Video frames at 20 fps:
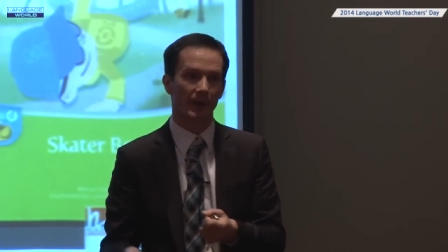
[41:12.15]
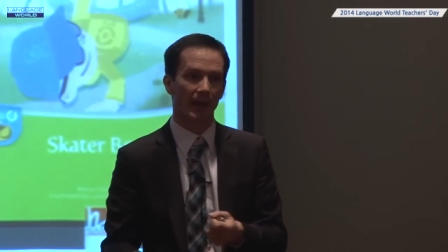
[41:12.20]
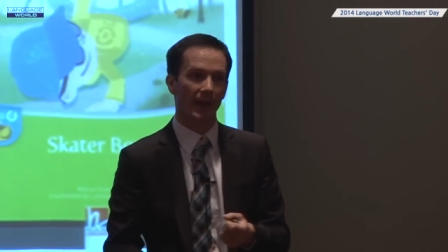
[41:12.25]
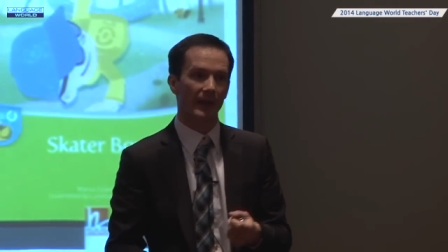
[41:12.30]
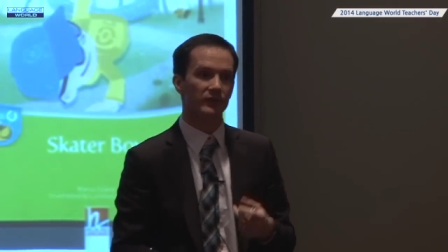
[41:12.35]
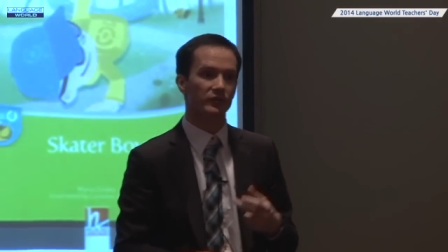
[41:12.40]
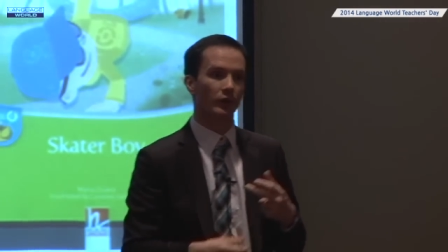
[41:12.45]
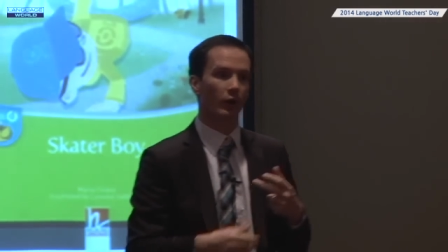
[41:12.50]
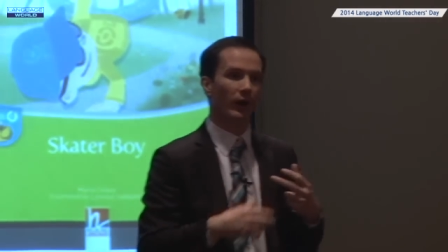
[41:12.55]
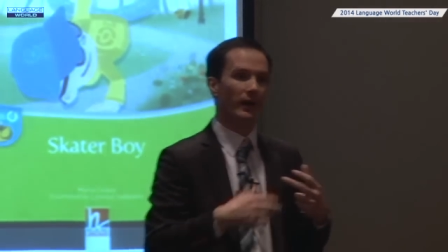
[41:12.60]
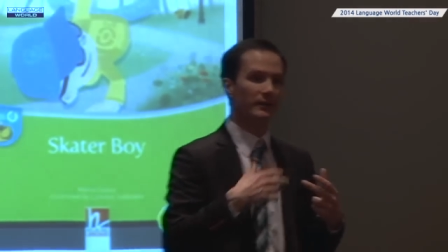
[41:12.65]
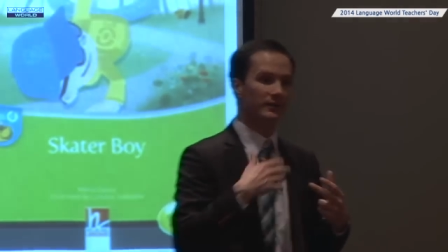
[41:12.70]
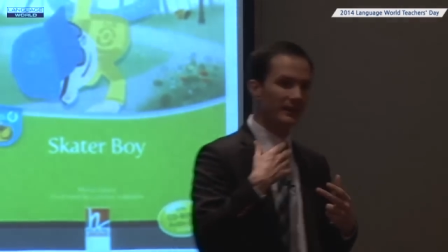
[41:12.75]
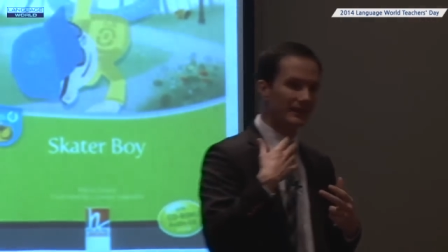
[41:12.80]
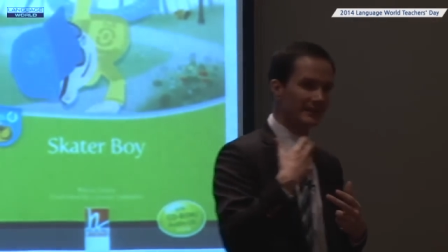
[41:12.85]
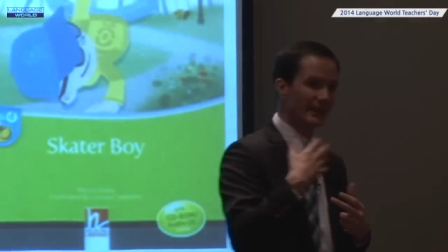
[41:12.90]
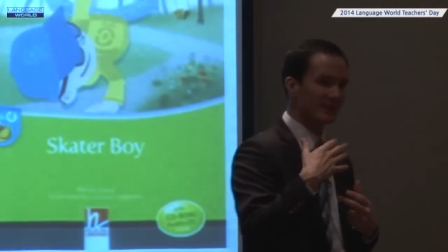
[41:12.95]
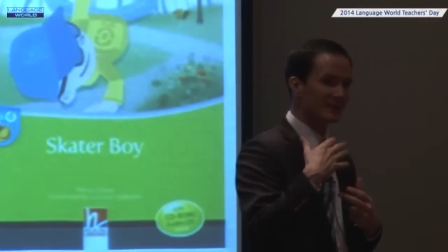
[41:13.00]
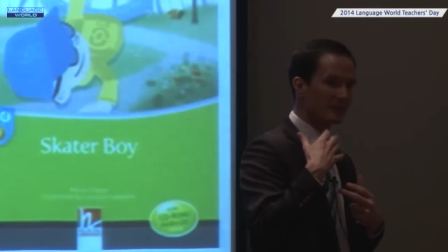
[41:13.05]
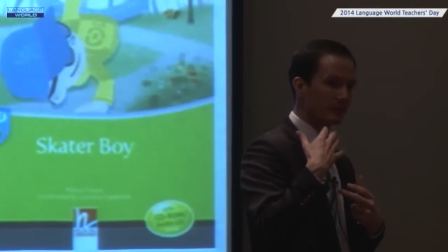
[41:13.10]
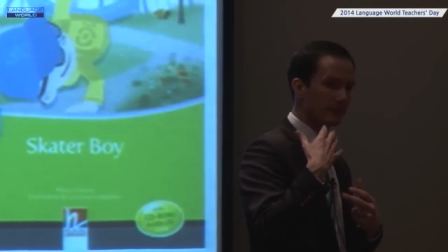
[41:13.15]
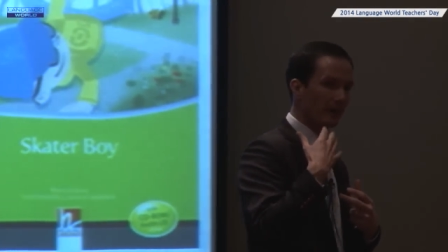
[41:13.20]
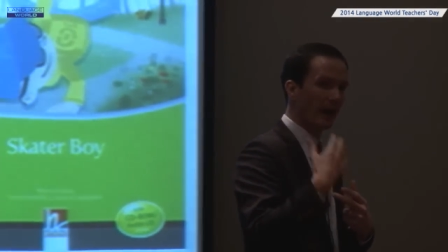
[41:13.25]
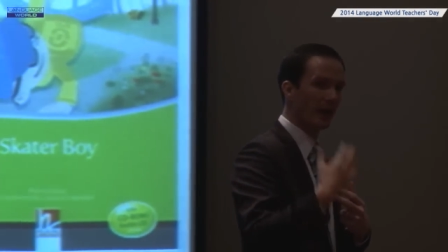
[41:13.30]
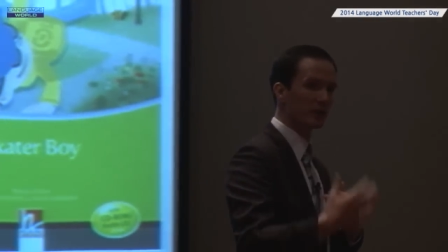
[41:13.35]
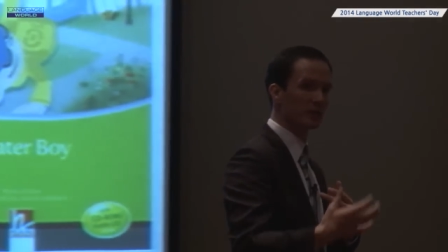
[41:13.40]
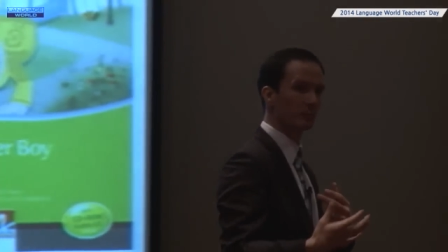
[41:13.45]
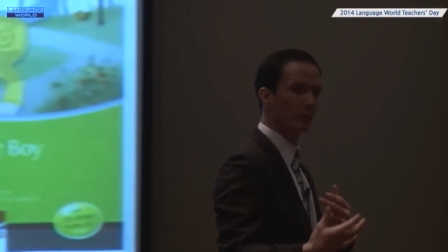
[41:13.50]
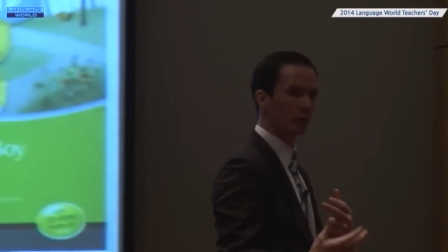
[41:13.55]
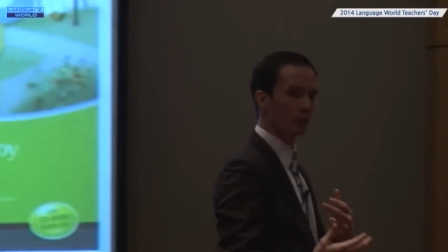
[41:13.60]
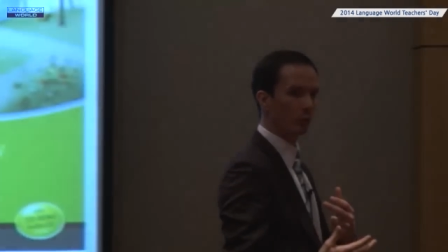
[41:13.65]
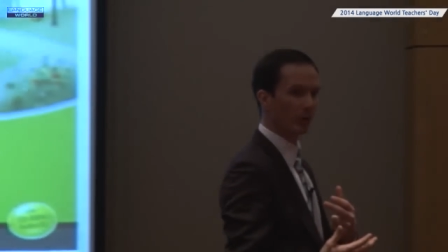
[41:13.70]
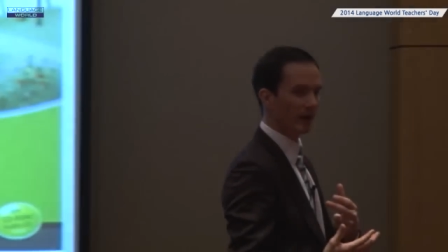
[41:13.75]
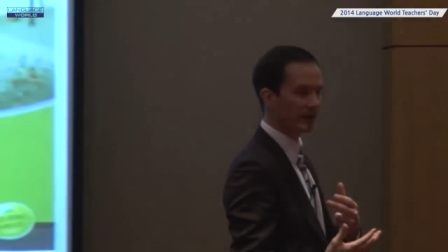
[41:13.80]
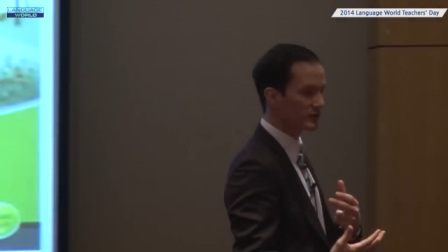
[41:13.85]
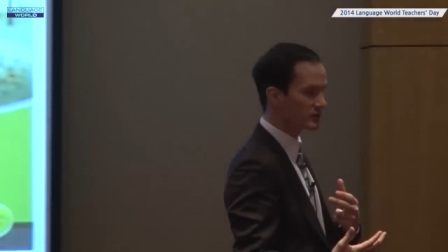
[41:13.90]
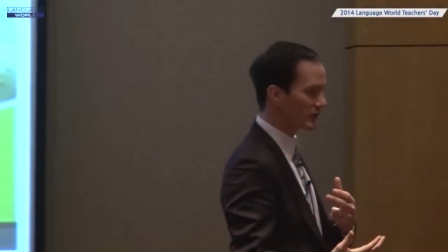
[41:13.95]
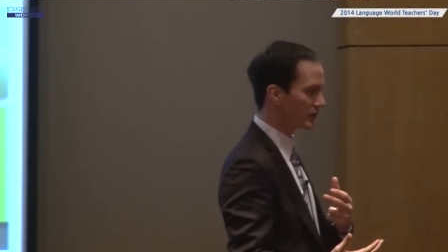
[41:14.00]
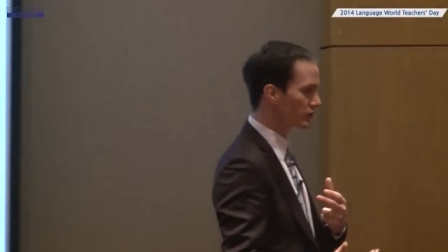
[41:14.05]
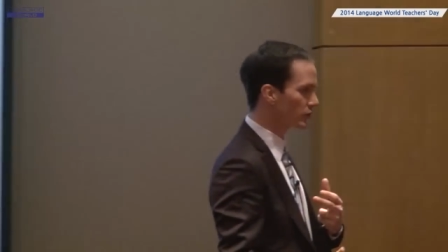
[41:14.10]
And so I think that's a valuable
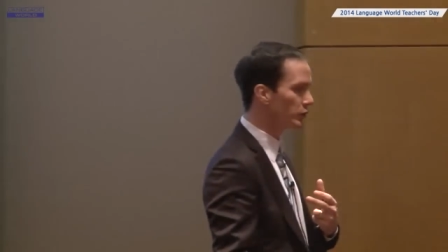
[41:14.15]
question.